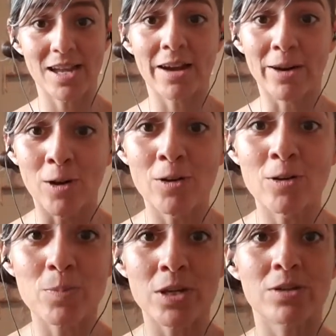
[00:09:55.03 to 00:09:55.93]
our
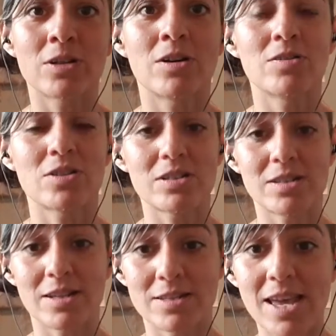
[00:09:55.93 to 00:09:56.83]
own pure
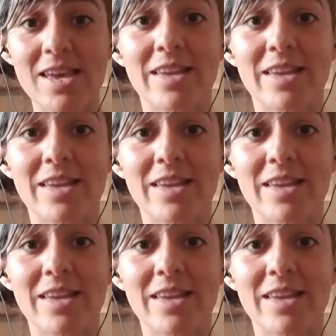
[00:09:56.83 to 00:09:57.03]
consciousness